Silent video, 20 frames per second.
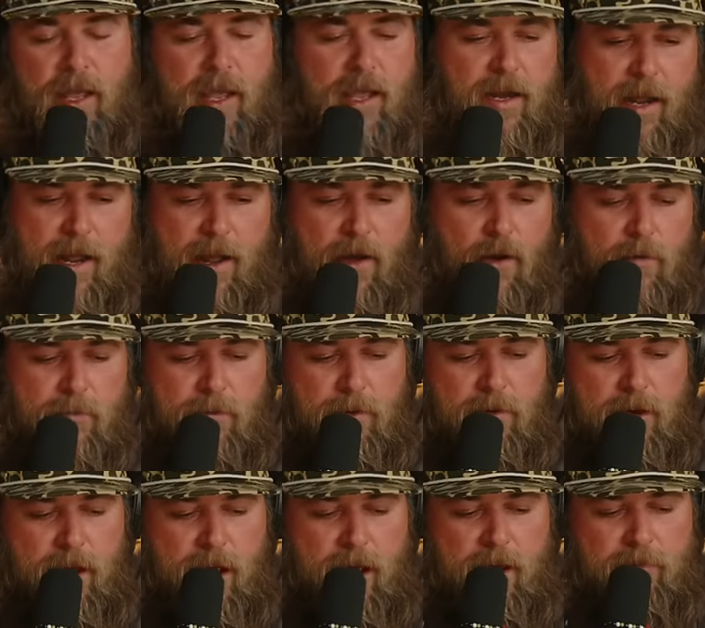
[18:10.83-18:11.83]
And I harp
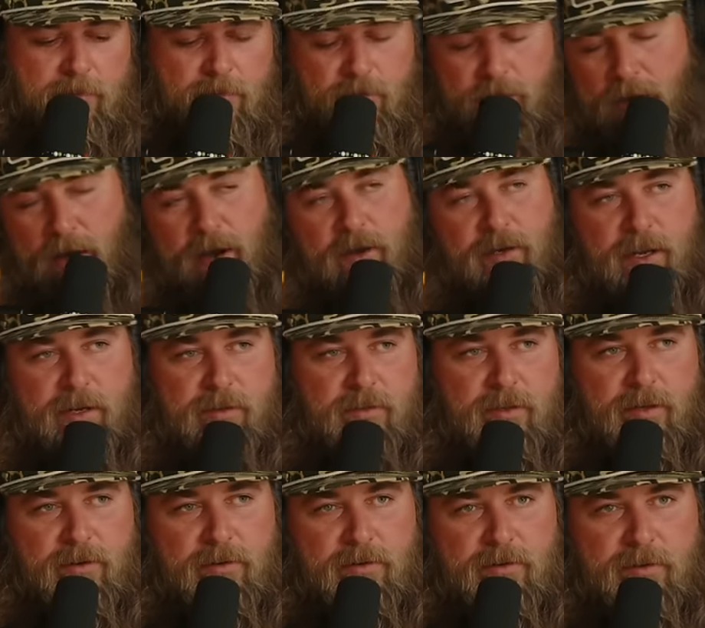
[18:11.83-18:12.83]
on that for contest
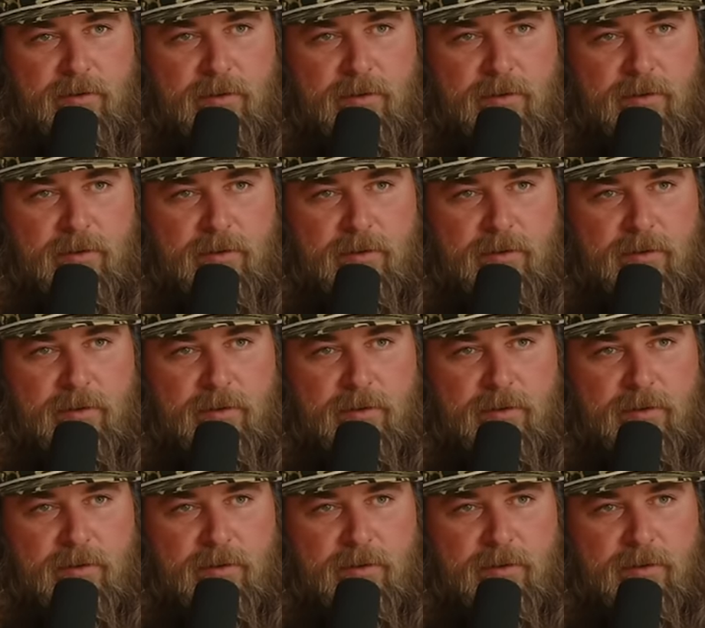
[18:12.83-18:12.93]
hunters.